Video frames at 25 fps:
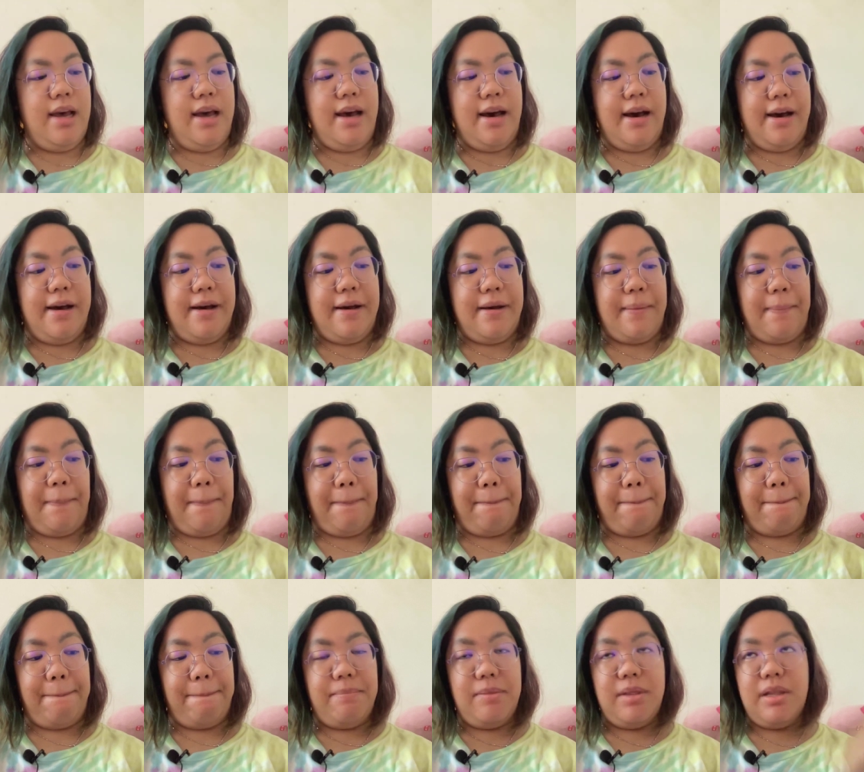
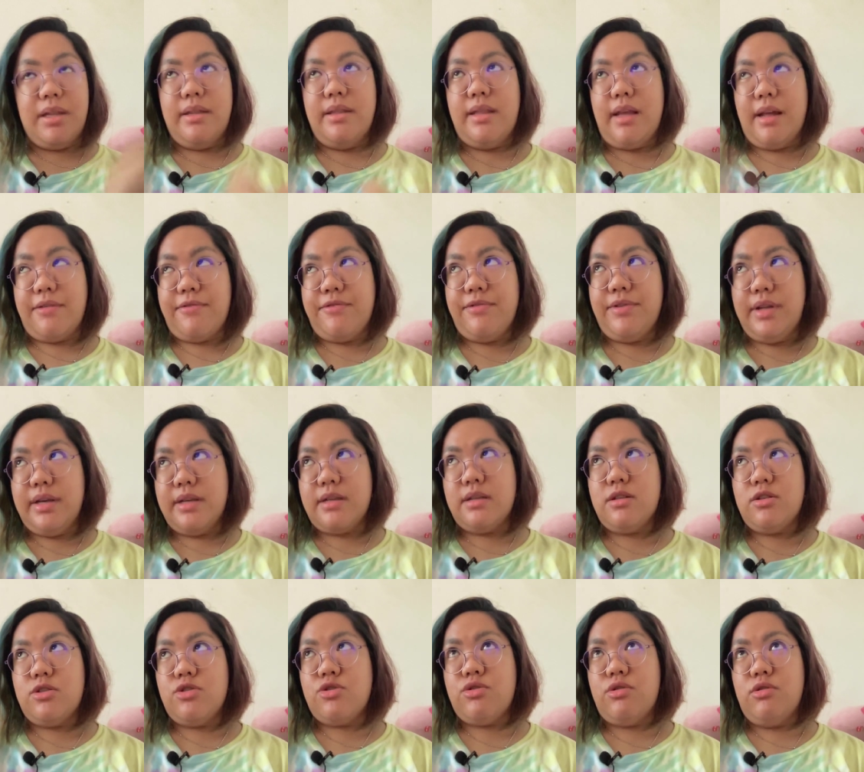
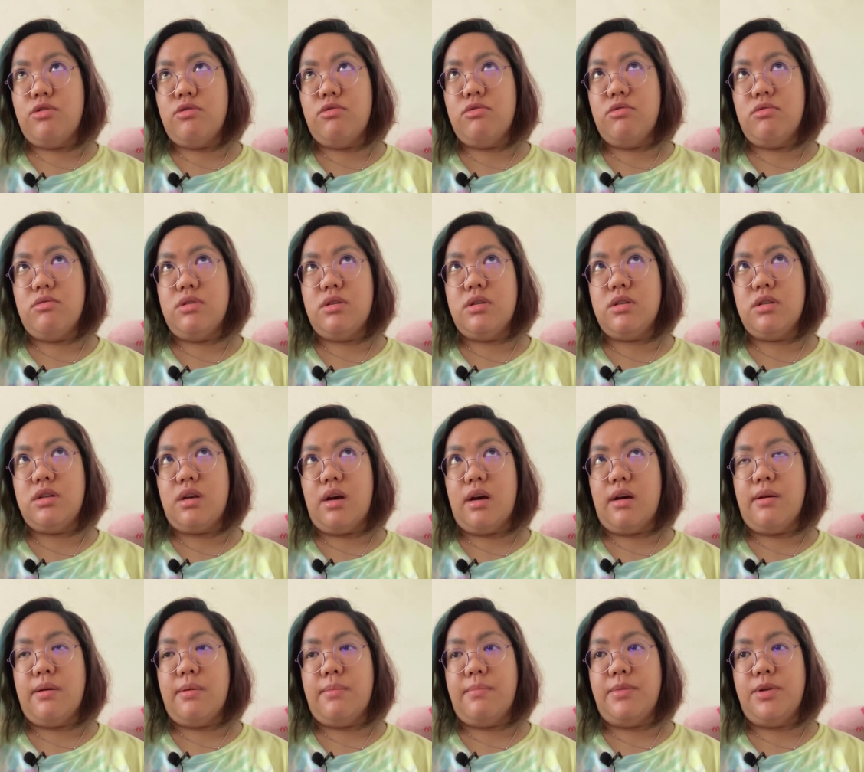Netflix shows,
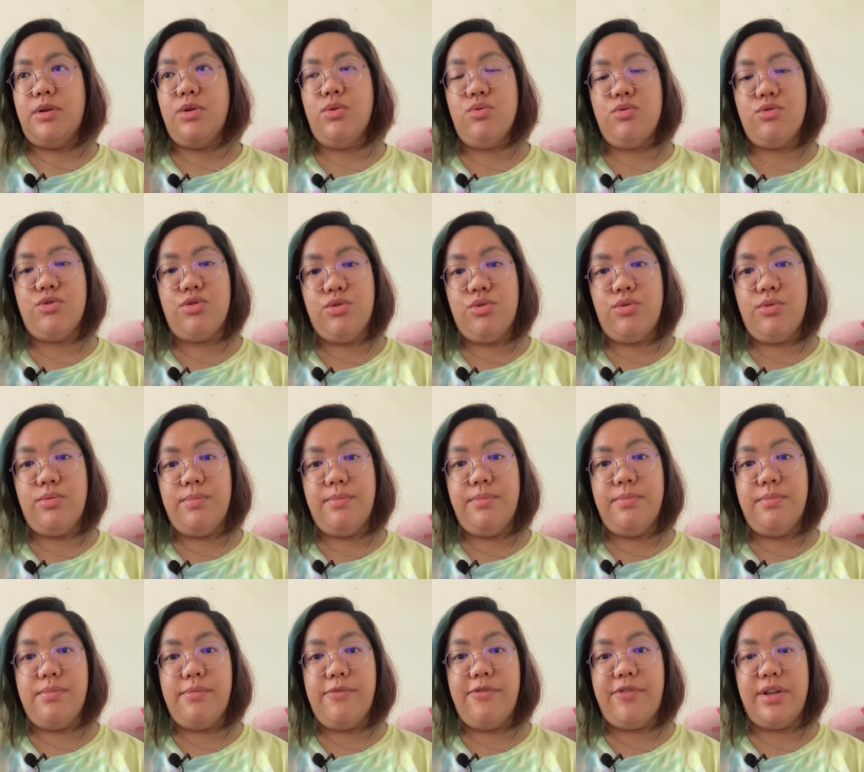YouTube
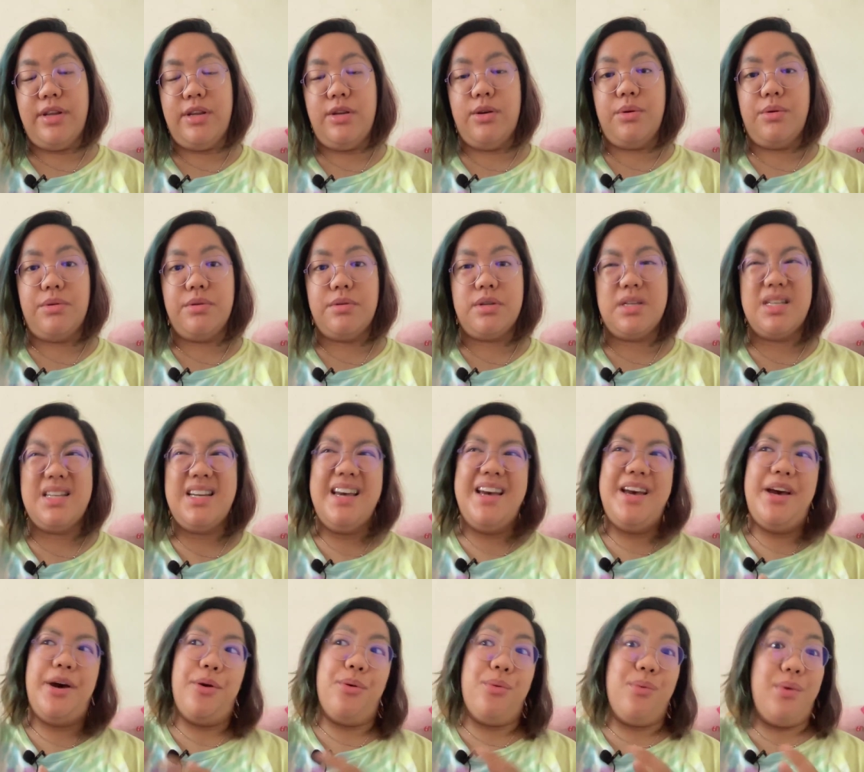videos
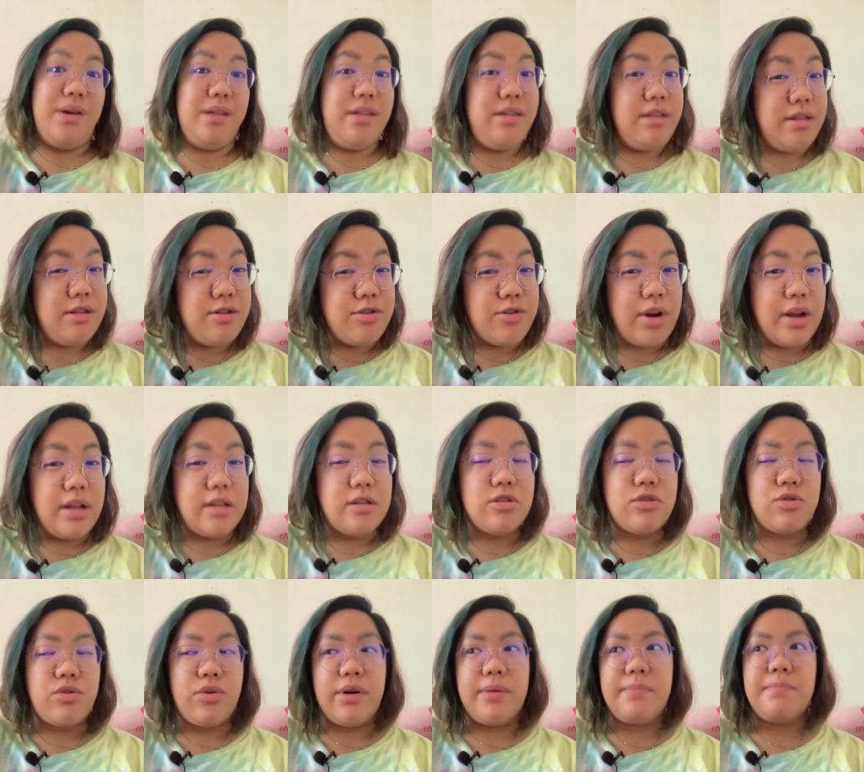with
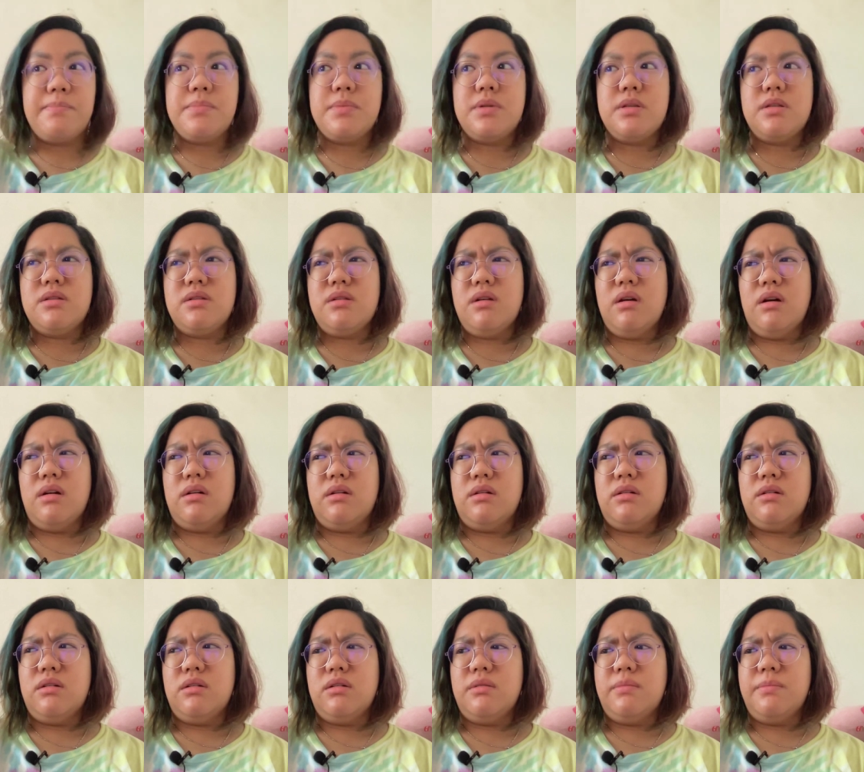transcripts,
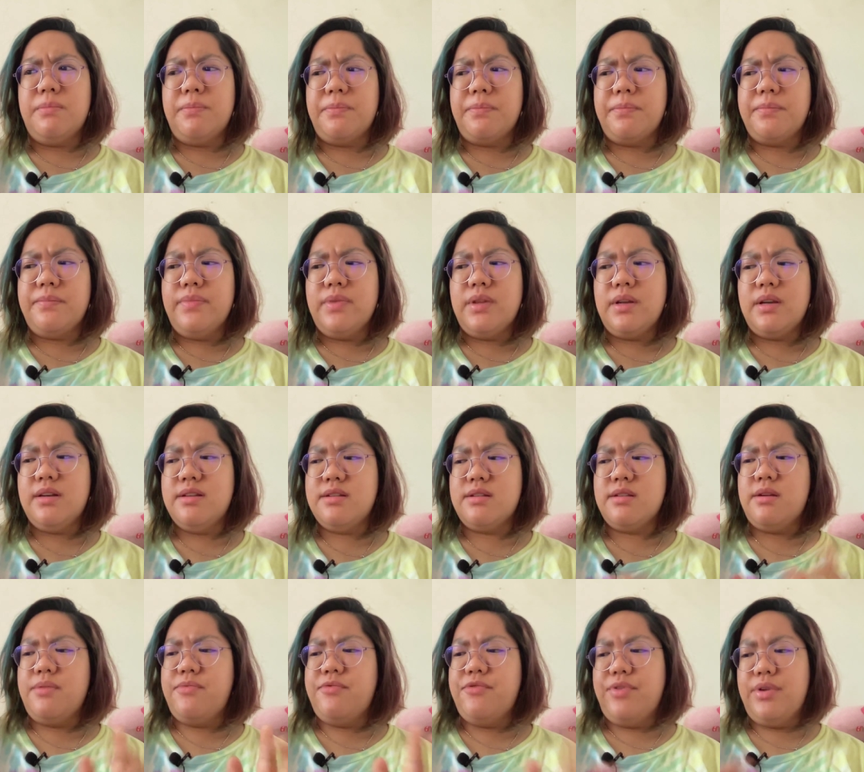because
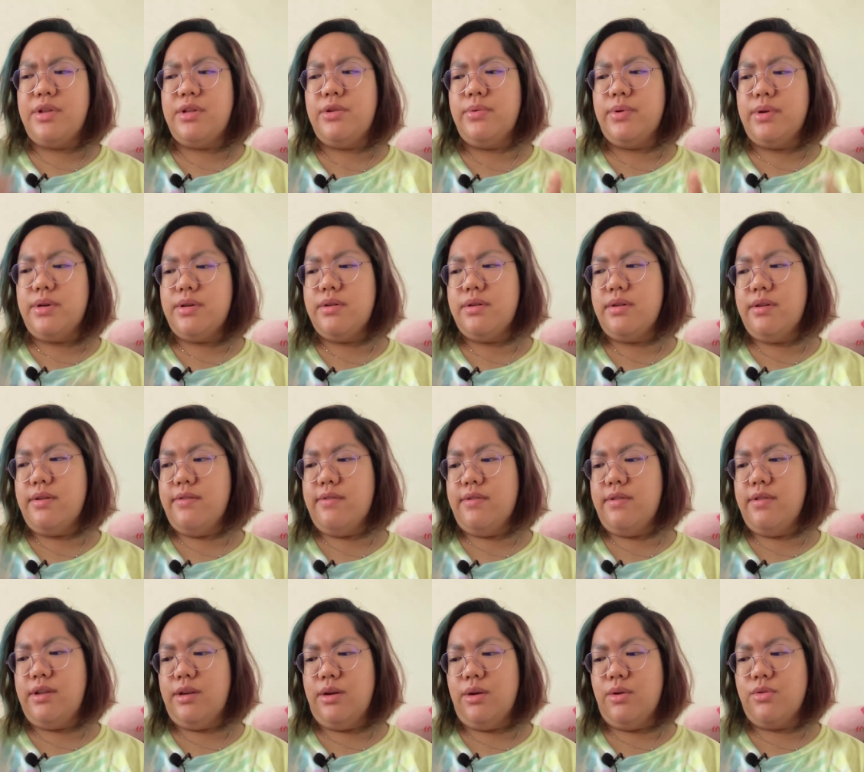some
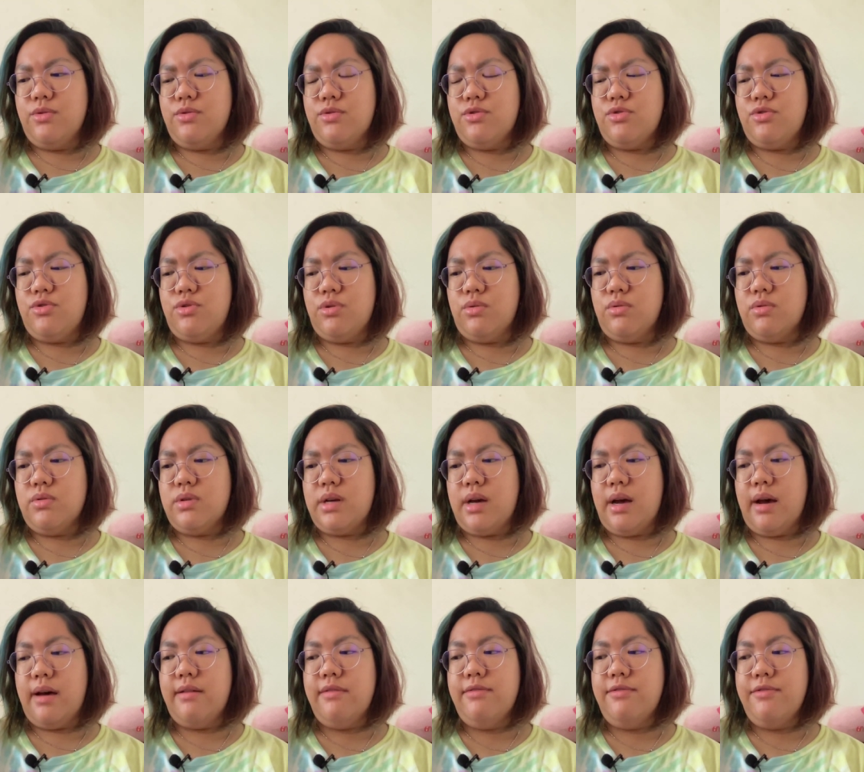videos don't
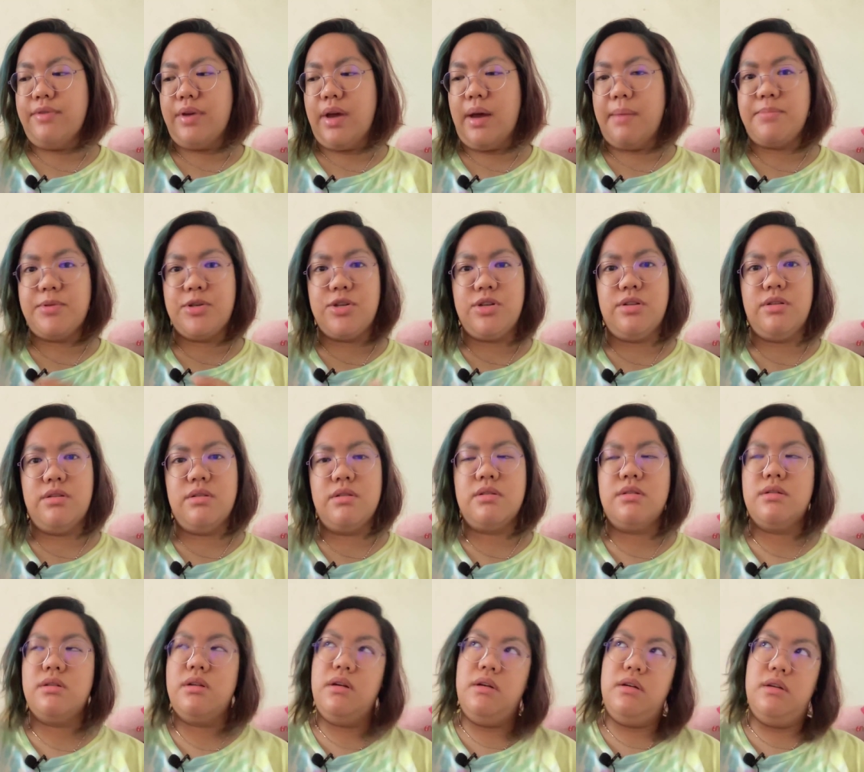have captions,